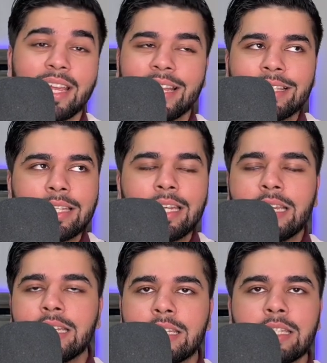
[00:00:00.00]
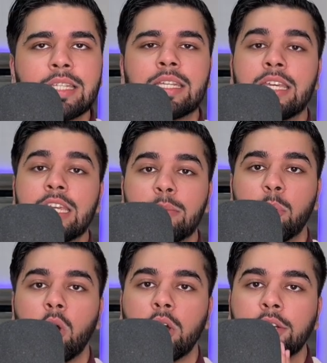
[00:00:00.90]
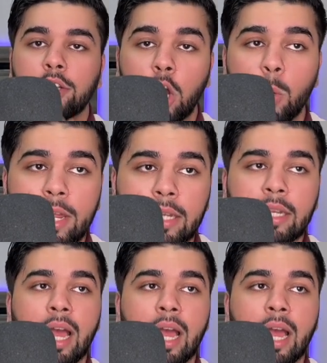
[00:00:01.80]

It's easy to keep on going